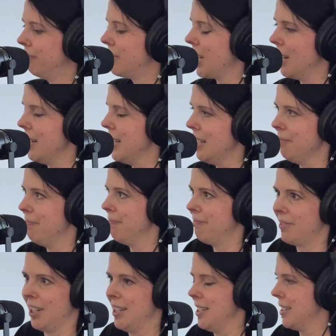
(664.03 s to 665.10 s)
tiny
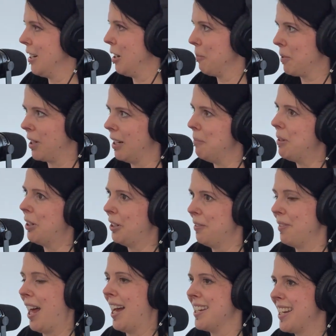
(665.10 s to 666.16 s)
startup time and all of
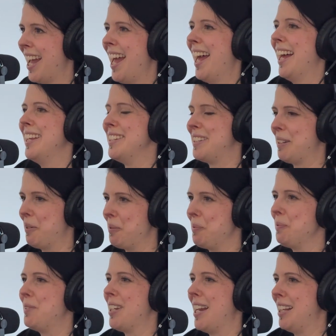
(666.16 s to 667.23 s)
that. And so
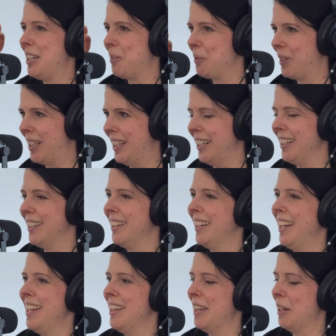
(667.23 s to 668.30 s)
Dailyclean
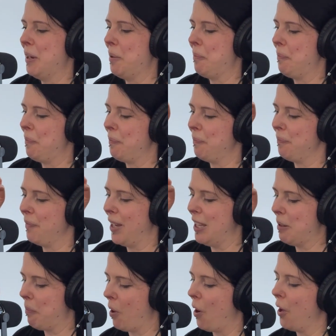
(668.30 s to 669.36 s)
in the
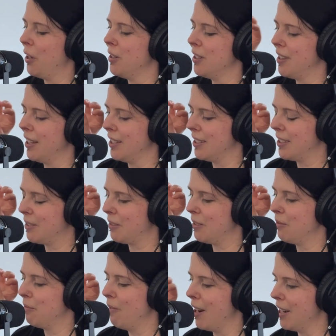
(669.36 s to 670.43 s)
pod that's
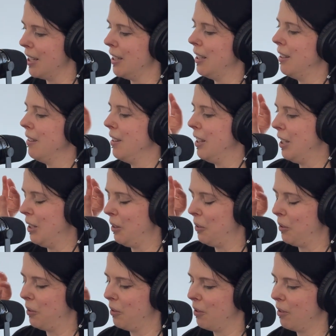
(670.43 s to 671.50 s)
running the
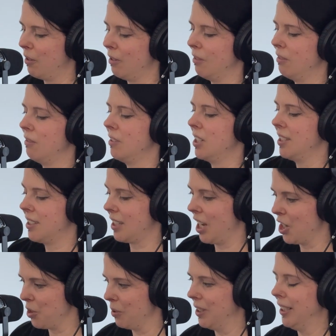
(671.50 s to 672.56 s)

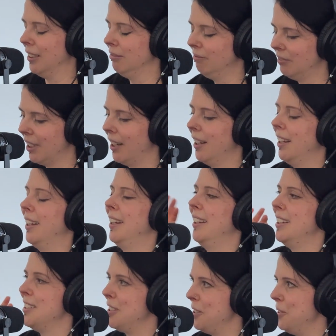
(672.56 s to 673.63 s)
scheduling,
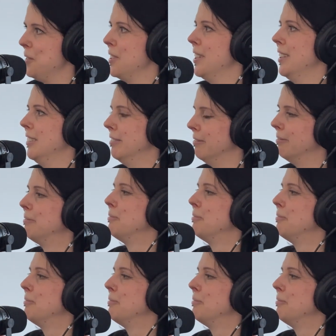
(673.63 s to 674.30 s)
it's using